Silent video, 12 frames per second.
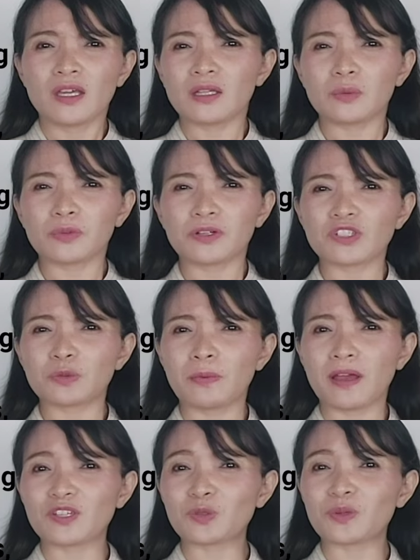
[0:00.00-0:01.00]
It works
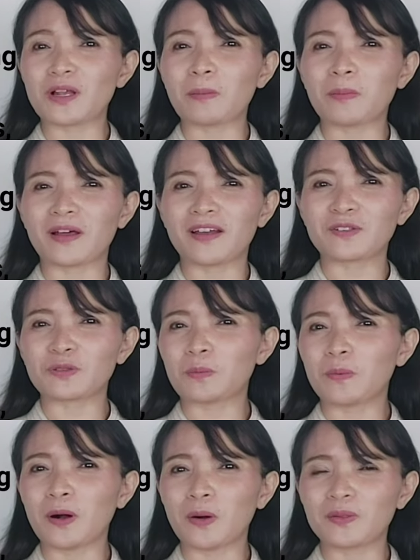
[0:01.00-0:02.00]
best when applied to
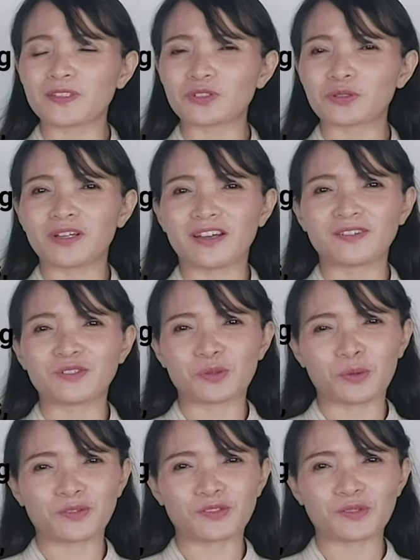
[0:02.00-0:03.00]
poetry and
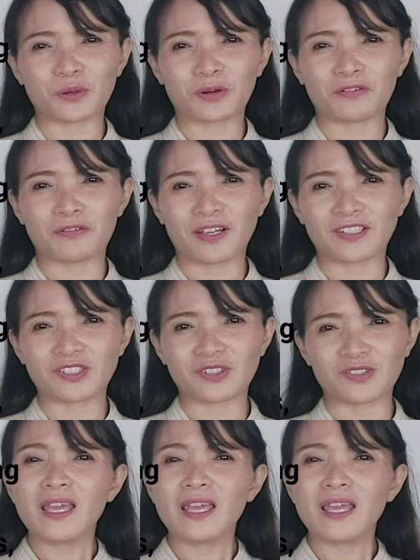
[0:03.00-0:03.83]
short story fiction.